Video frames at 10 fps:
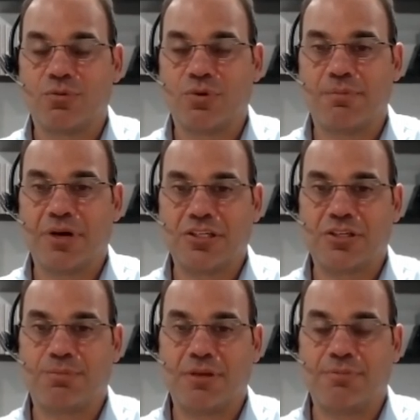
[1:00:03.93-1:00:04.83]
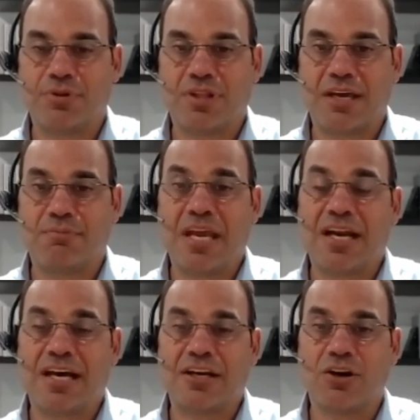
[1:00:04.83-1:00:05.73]
with a bunch of people that
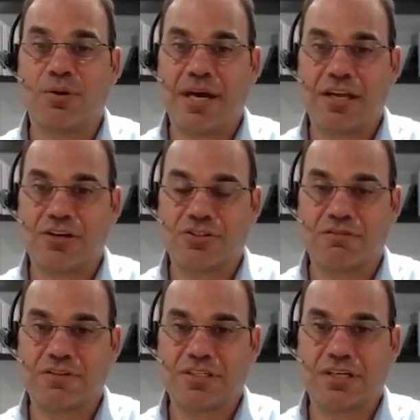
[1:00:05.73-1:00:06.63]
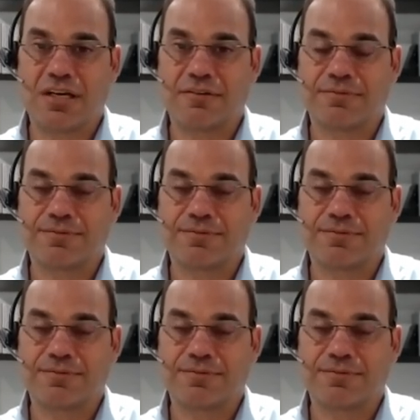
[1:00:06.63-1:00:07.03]
may not know about your service yet